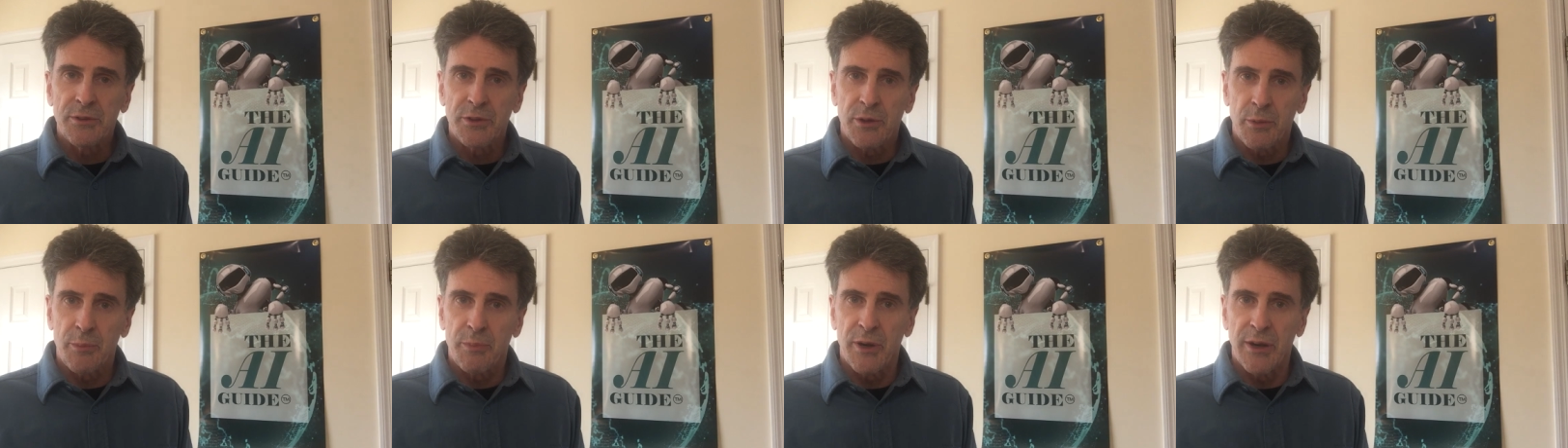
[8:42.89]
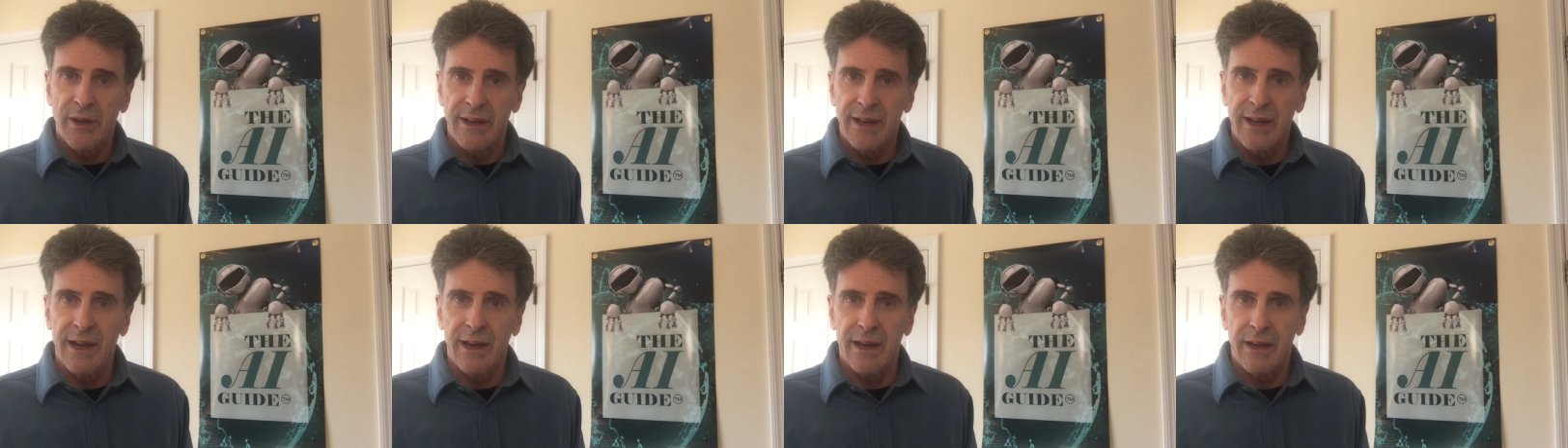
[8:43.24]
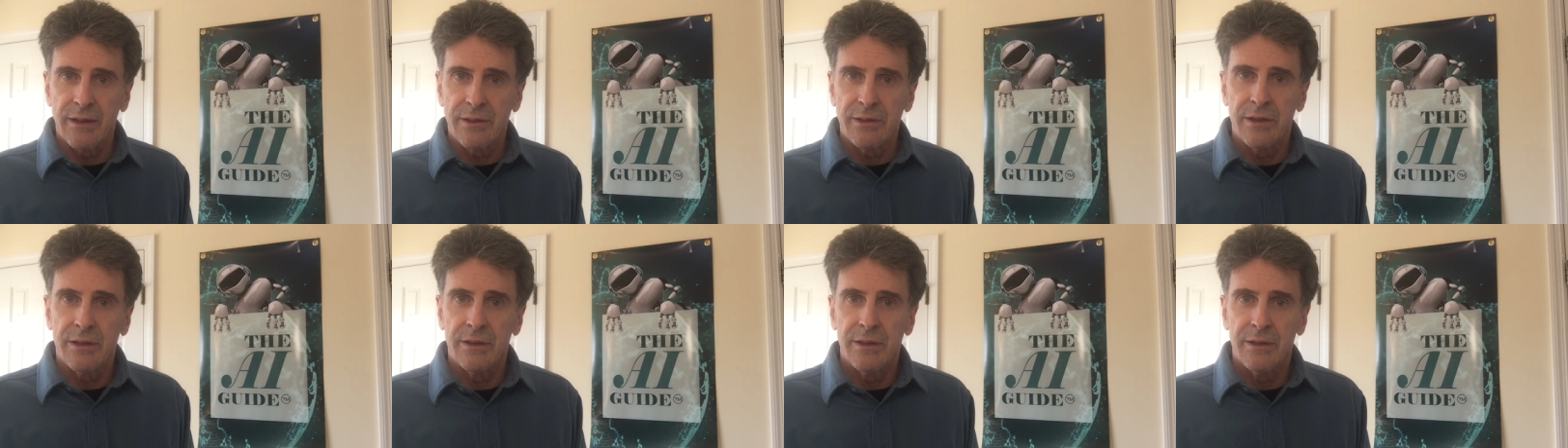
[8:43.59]
to
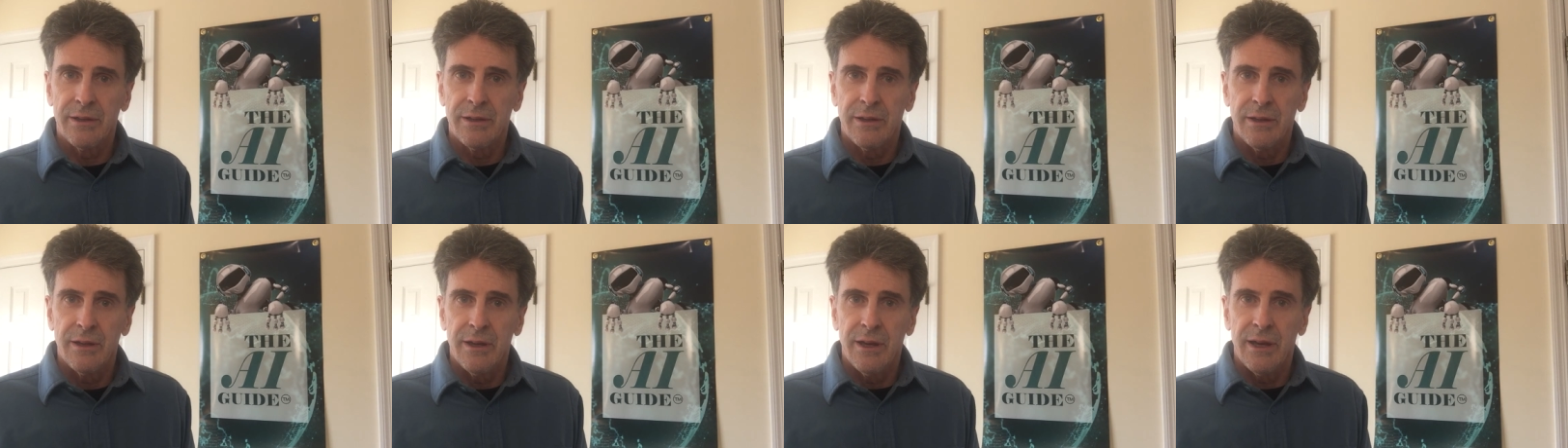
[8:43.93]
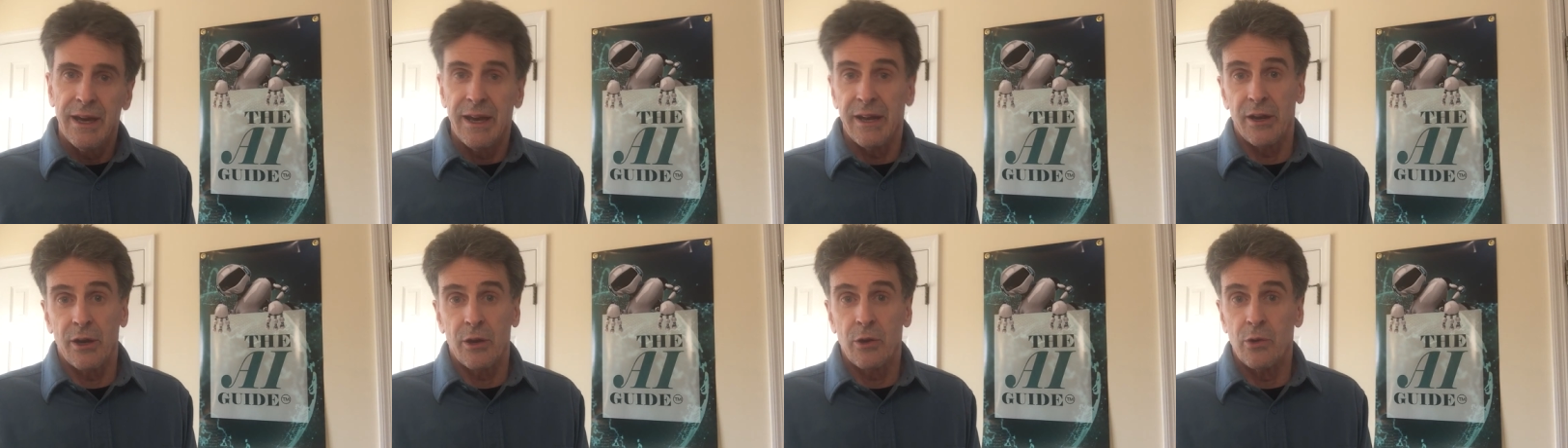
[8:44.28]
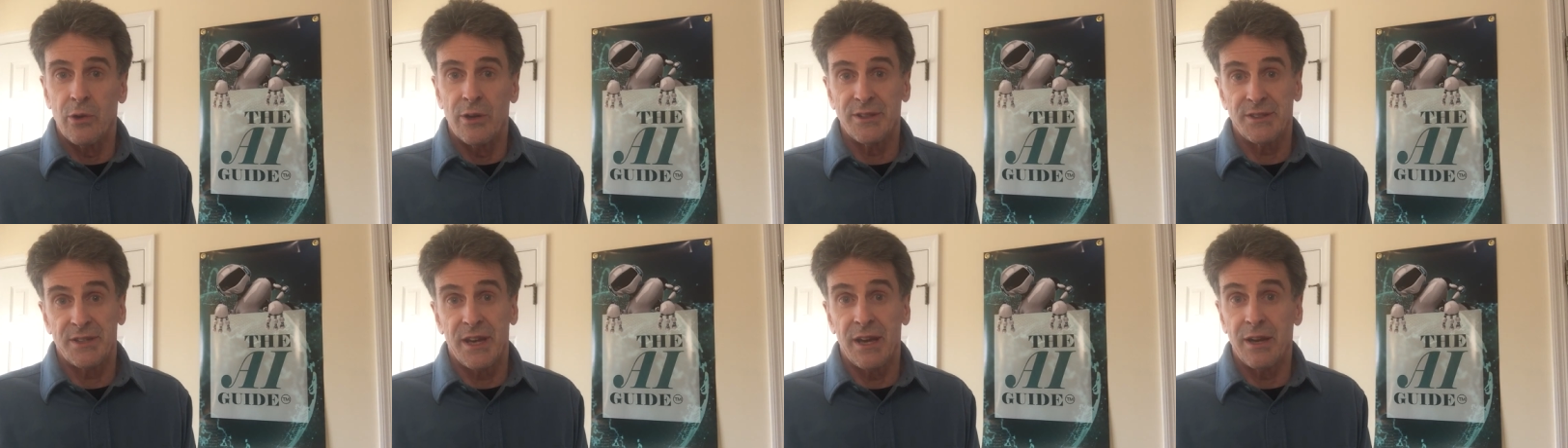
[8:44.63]
predict and of
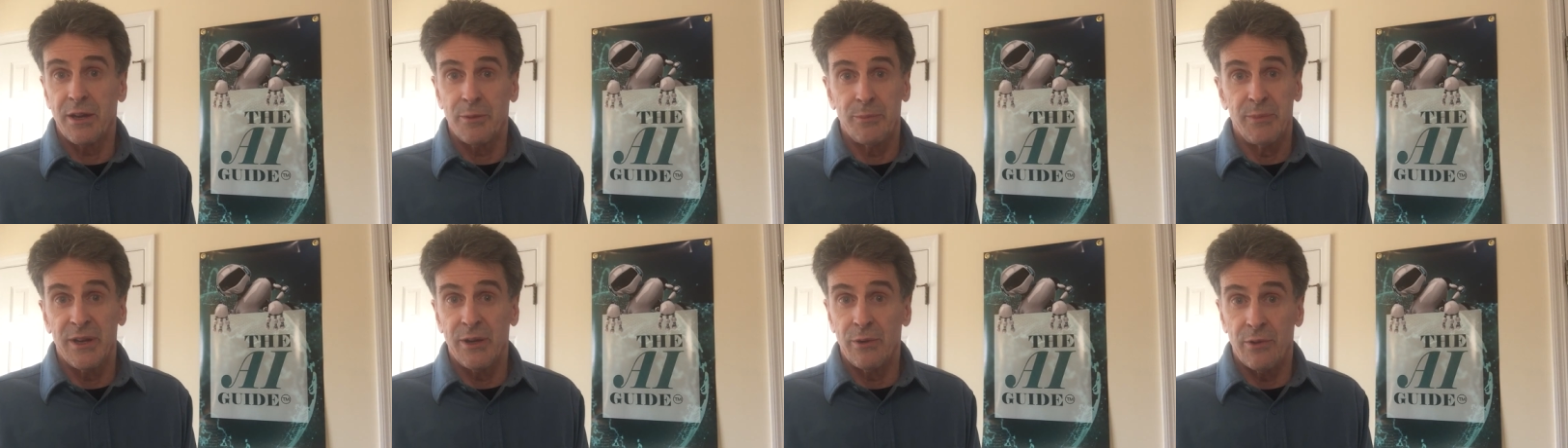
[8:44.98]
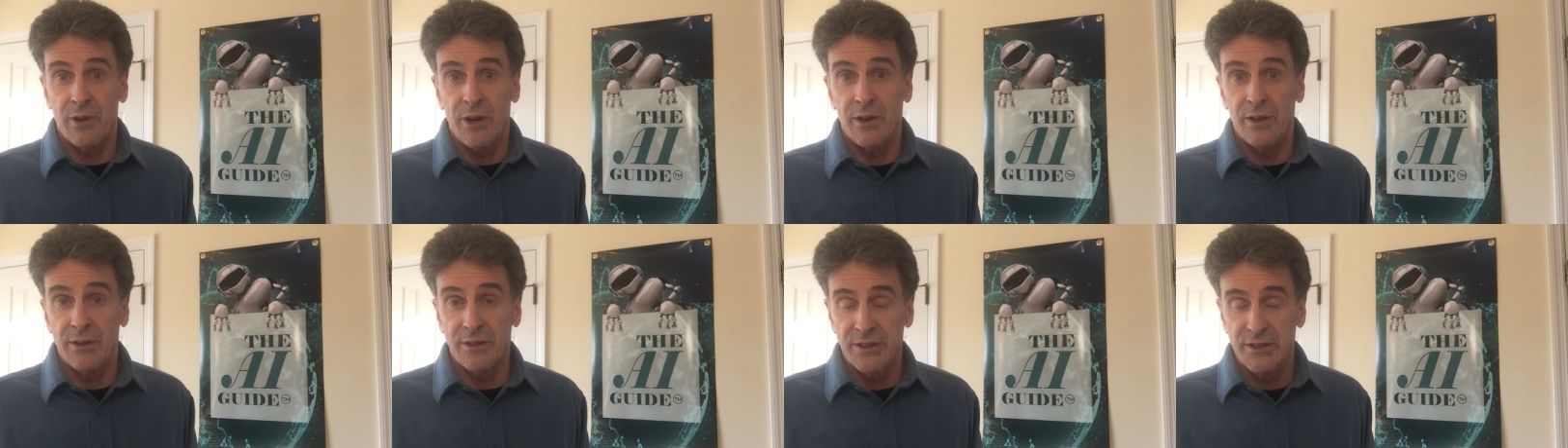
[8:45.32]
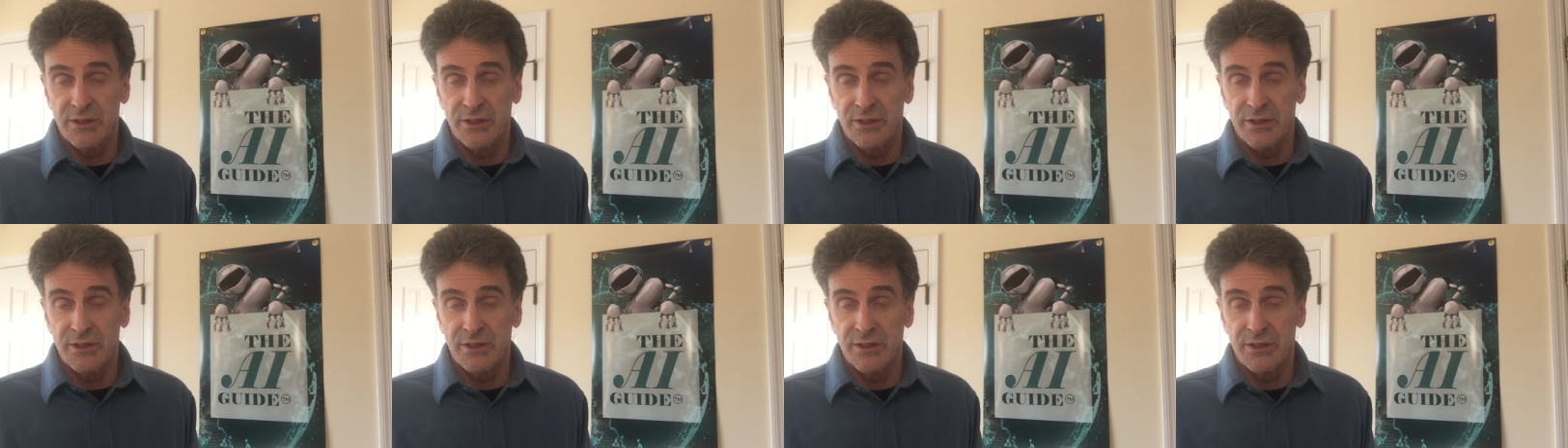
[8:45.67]
course, I could be wrong.